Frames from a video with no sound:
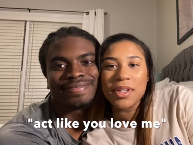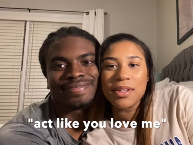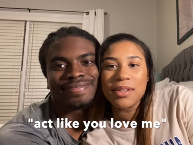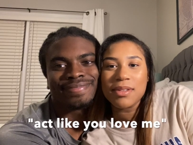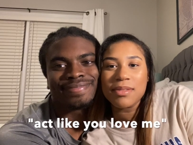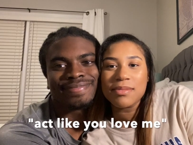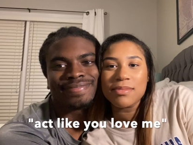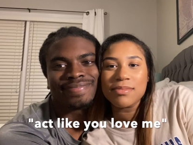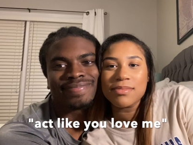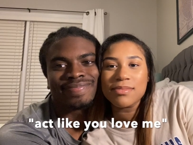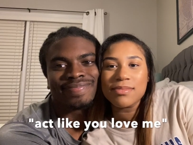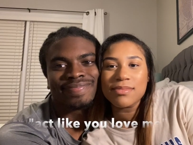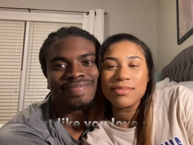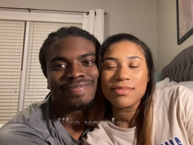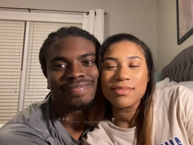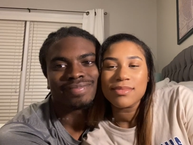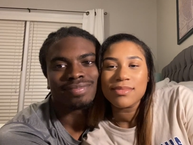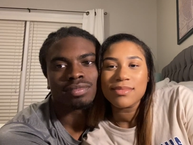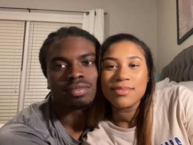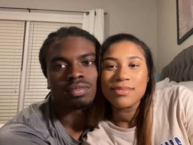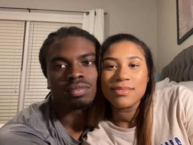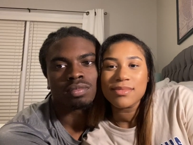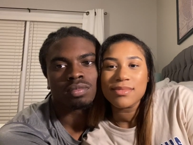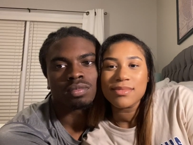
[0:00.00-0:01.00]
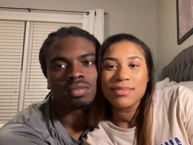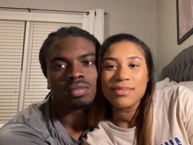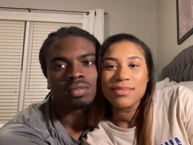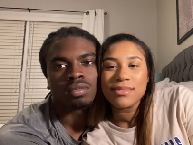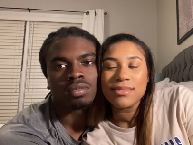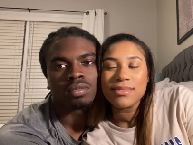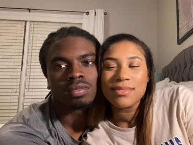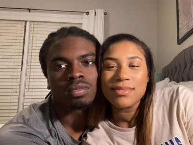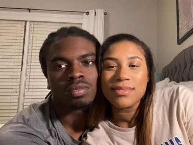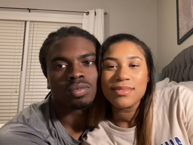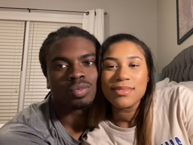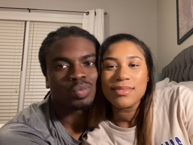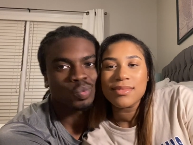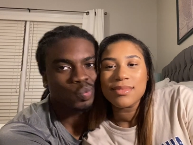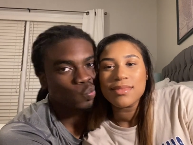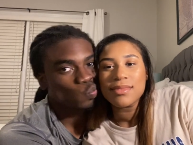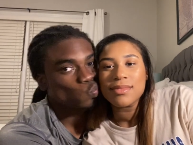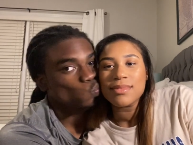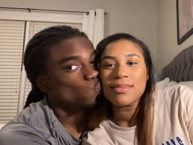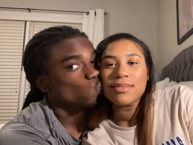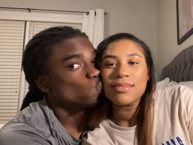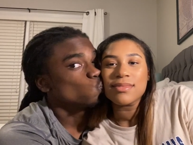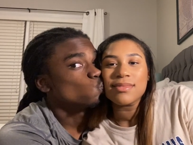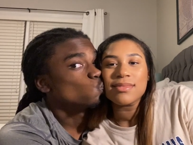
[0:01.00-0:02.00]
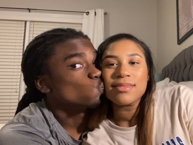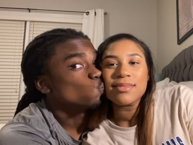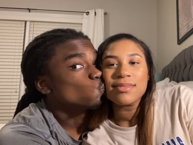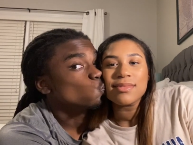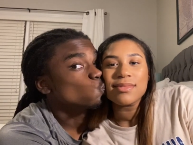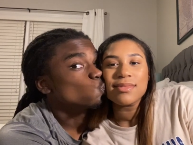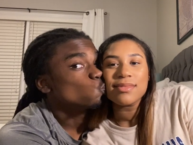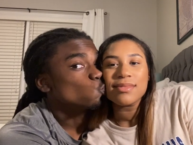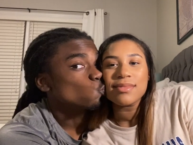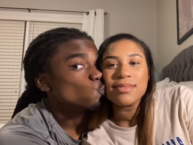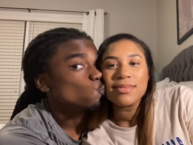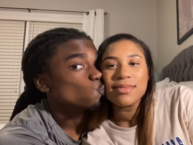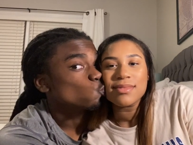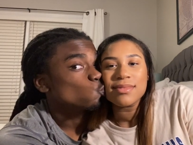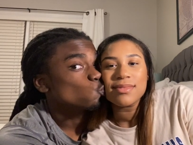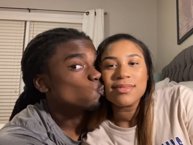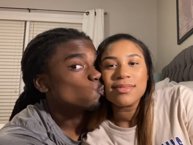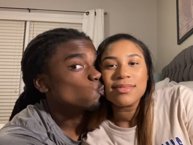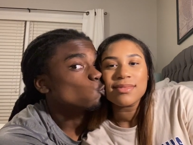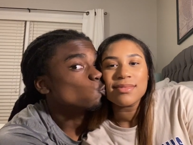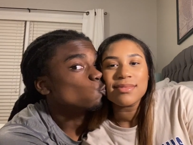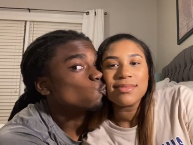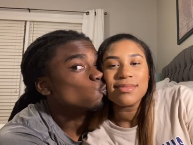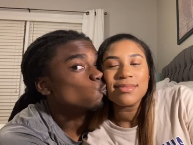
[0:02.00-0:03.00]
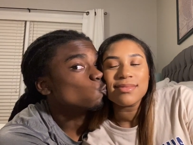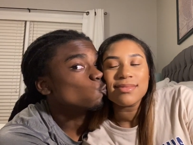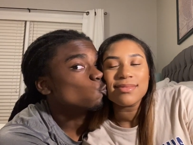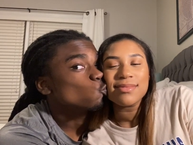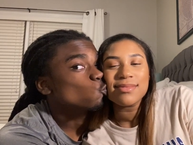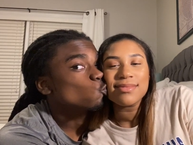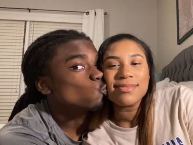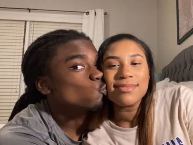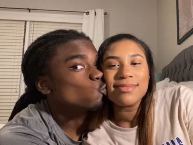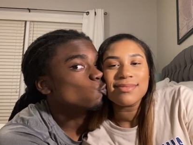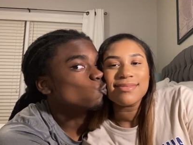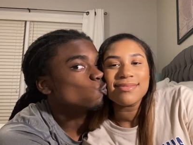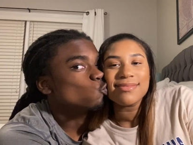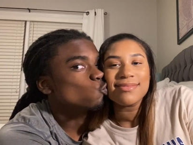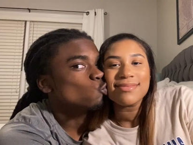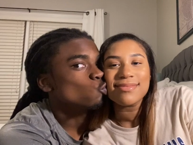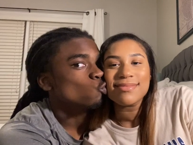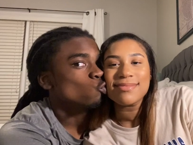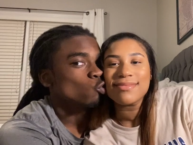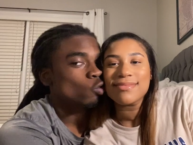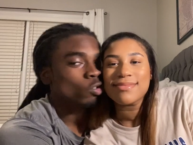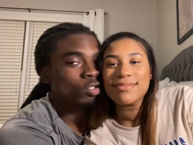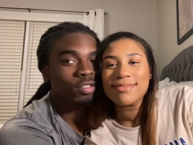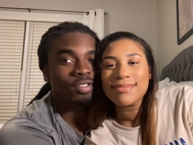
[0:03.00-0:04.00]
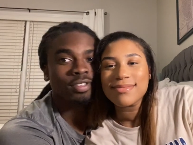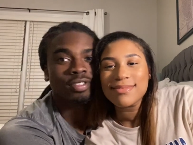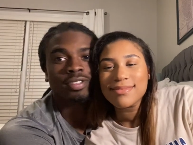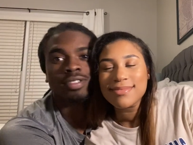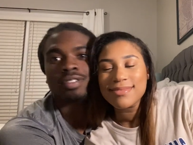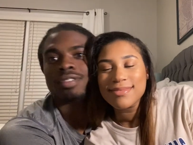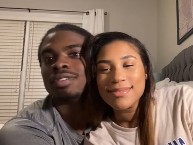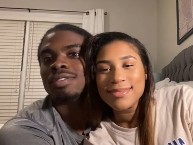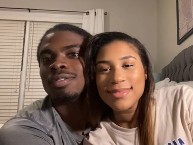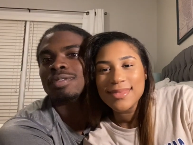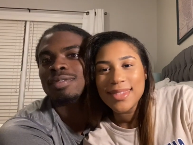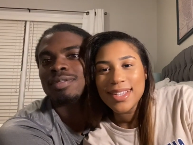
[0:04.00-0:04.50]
Nothing is said.